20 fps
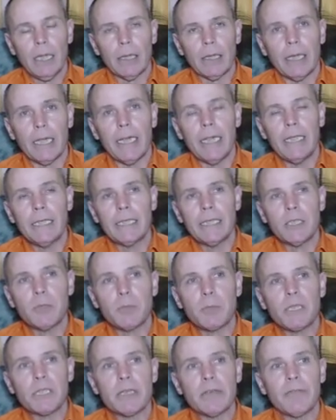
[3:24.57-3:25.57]
There is a
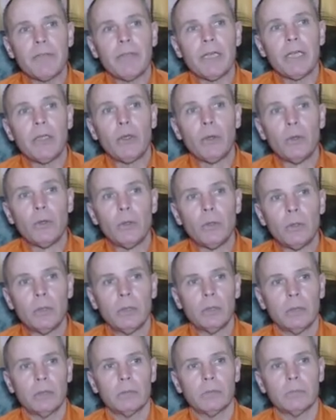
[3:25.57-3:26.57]
specific tool
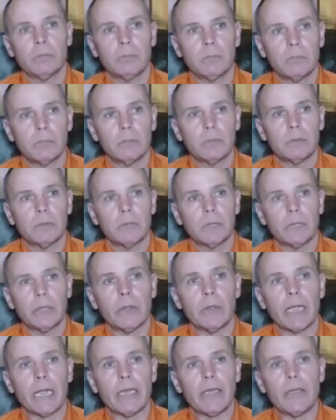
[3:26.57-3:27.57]

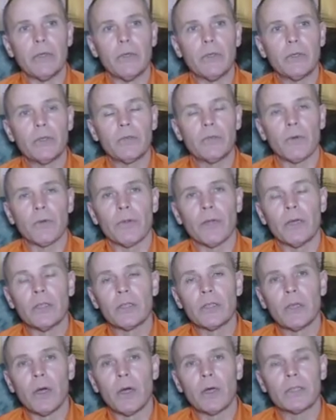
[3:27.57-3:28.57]
you can use for
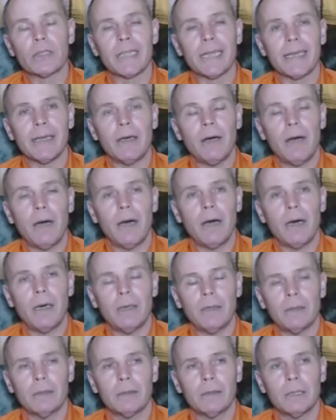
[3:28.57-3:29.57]
those dogs that
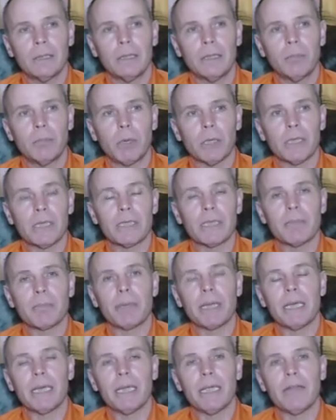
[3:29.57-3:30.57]
are
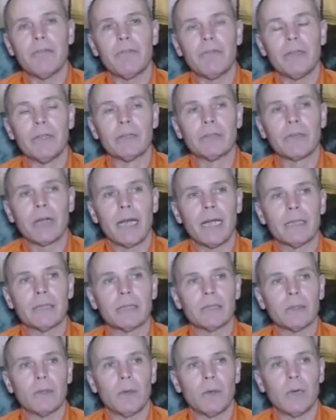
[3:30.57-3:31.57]
participating in field
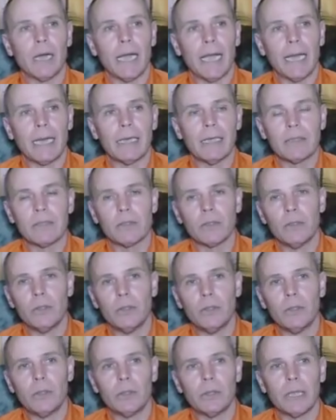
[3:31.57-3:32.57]
trials or handlers
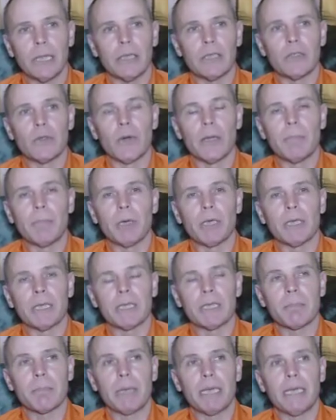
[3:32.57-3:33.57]
who enjoy
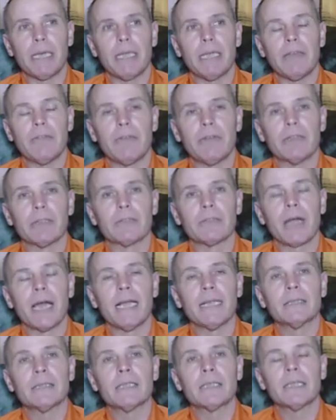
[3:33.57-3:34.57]
participating in field
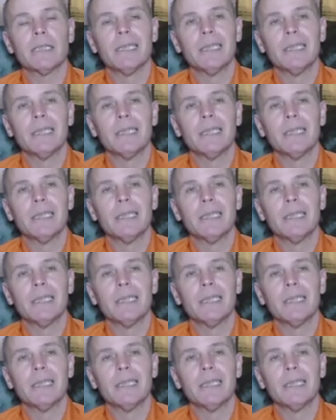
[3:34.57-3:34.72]
trials.